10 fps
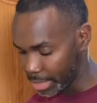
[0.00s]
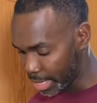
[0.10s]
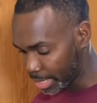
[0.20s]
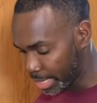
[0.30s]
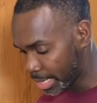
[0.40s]

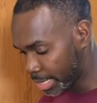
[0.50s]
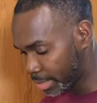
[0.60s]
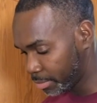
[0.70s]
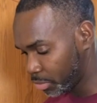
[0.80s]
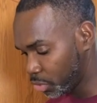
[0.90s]
And
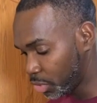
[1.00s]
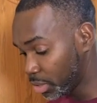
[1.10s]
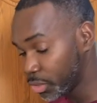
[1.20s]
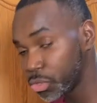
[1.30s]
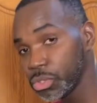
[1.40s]
you can
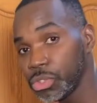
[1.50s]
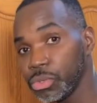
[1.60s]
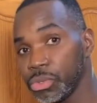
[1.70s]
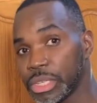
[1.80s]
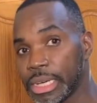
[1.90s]
also
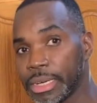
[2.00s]
use